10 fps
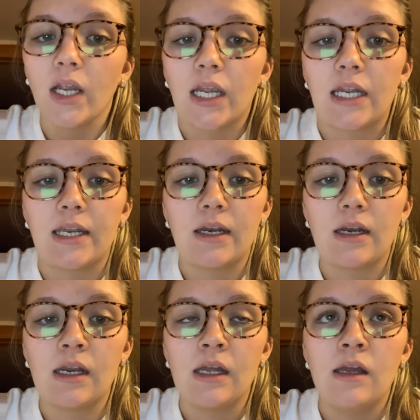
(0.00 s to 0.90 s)
he
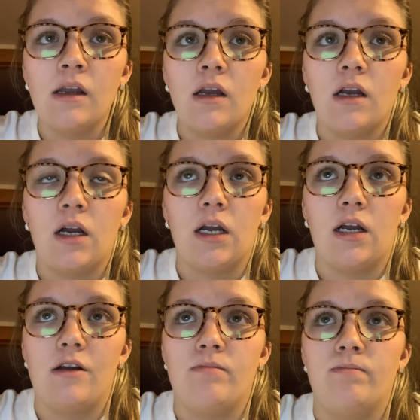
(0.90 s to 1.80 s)
didn't
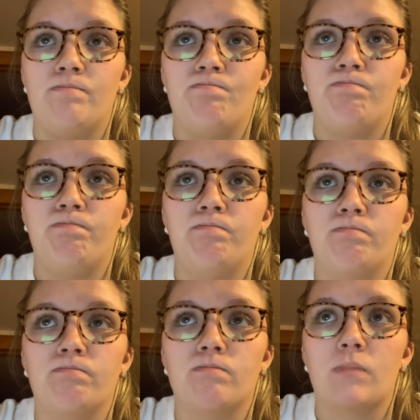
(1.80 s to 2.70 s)
um,
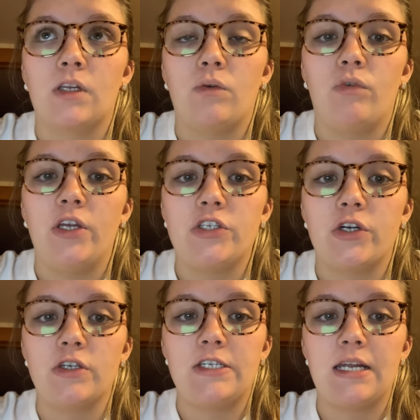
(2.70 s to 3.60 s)
really
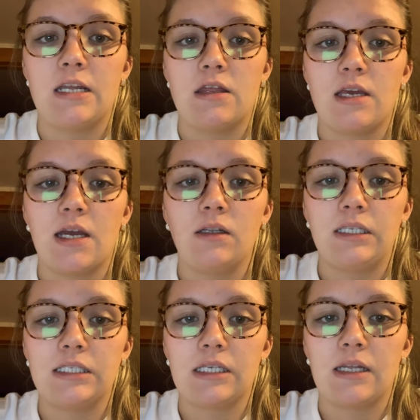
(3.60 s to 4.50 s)
turn to anything
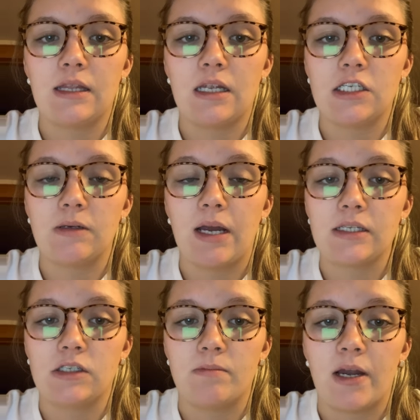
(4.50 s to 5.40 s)
else that to,
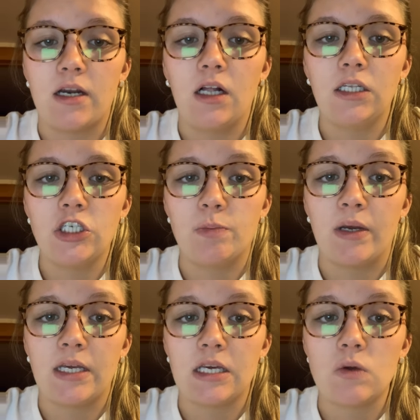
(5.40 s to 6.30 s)
as to my knowledge,
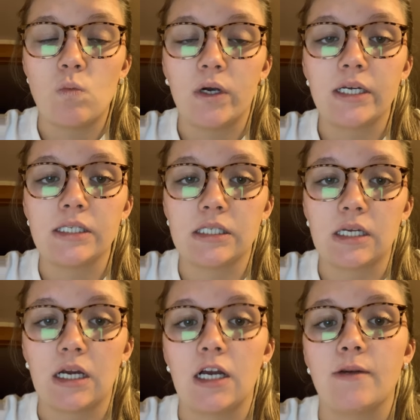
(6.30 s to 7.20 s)
but he was
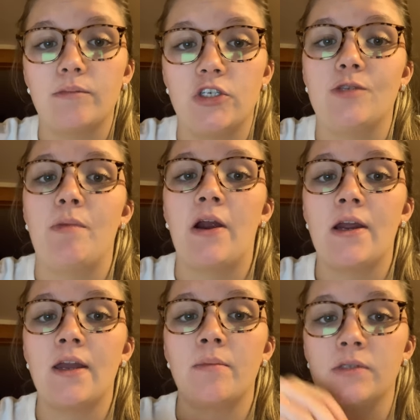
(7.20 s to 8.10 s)
um, just
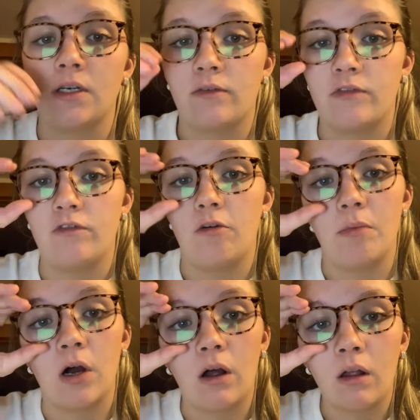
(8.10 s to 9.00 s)
burying himself in
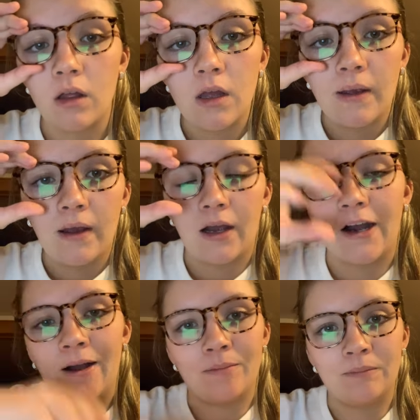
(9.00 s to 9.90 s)
football,
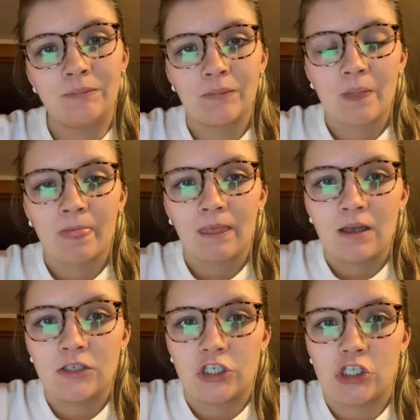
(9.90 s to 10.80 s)
um,
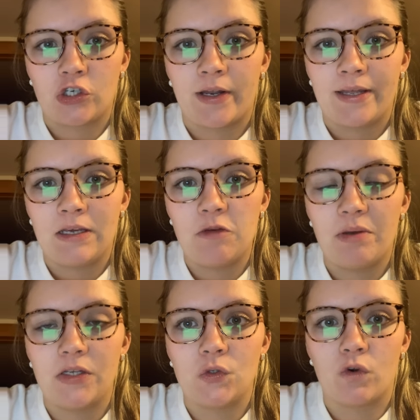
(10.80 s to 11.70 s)
just trying to keep
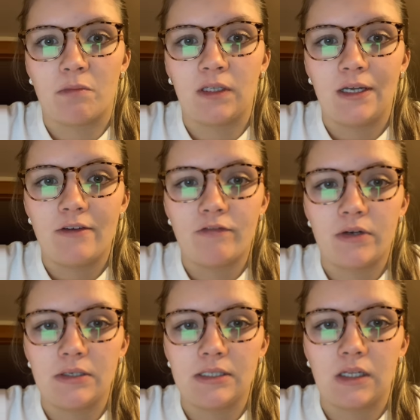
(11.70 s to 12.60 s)
his normal life for
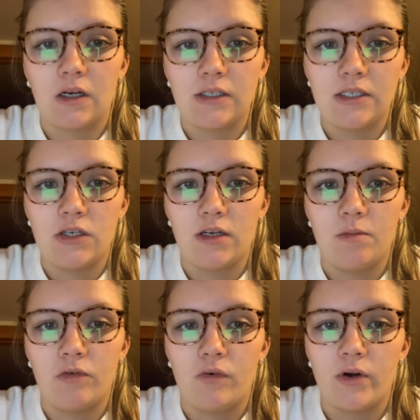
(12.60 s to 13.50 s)
as long as he could
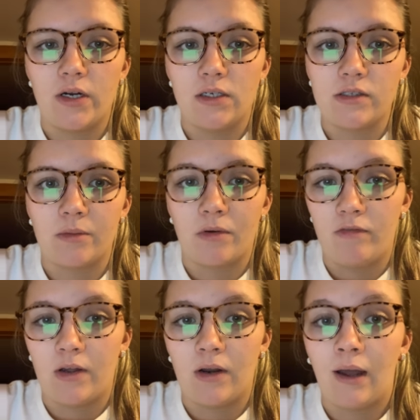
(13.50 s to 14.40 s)
before someone found